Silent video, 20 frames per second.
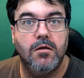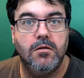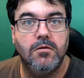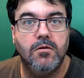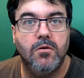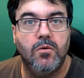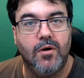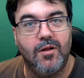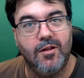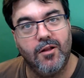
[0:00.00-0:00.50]

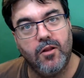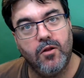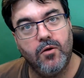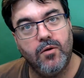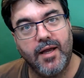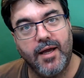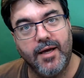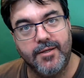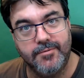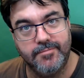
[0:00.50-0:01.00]
Well, hello
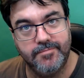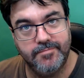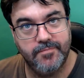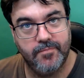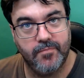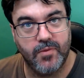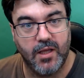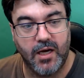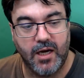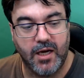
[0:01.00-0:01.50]
again,
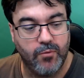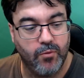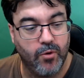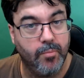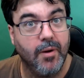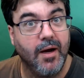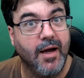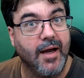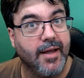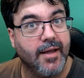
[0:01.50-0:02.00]
and we're
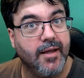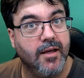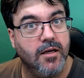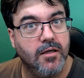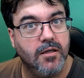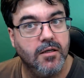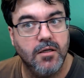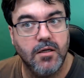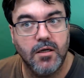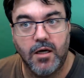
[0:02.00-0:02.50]
back.
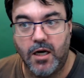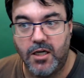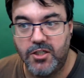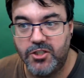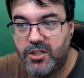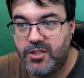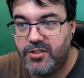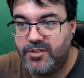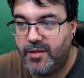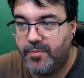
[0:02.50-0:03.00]
As you
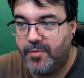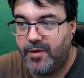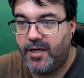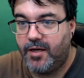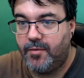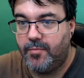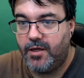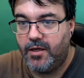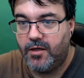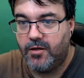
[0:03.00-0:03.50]
can see behind
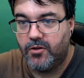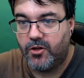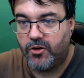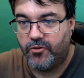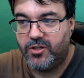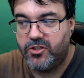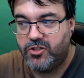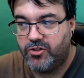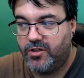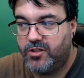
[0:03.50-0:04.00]
me, green
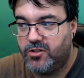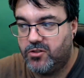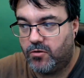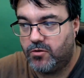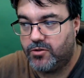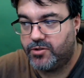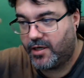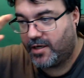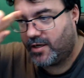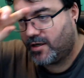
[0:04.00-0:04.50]
screen's all
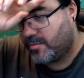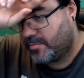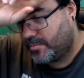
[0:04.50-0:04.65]
set up.